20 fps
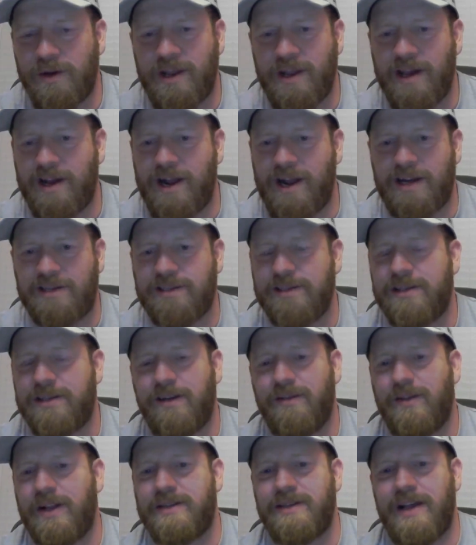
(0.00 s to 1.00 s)
can't actually see if
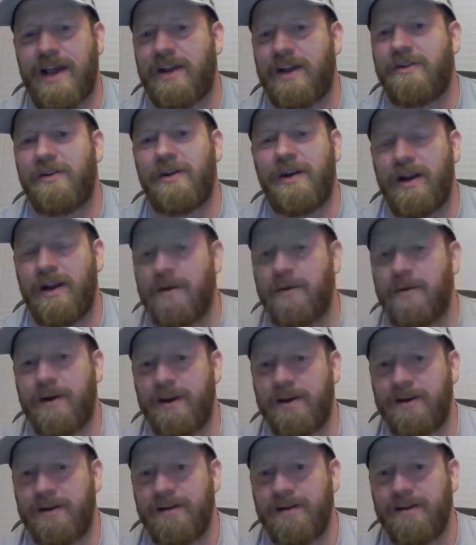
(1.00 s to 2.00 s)
that's accurate
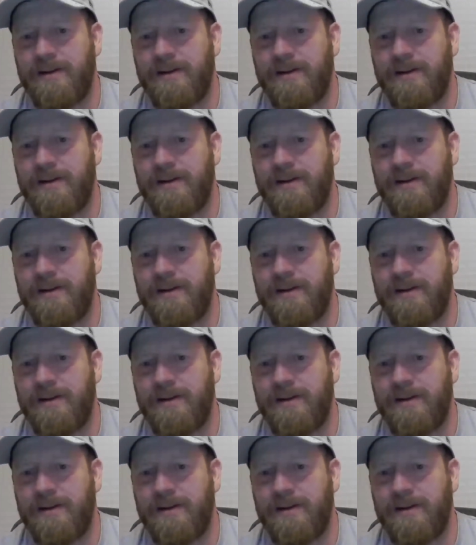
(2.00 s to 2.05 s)
anyway.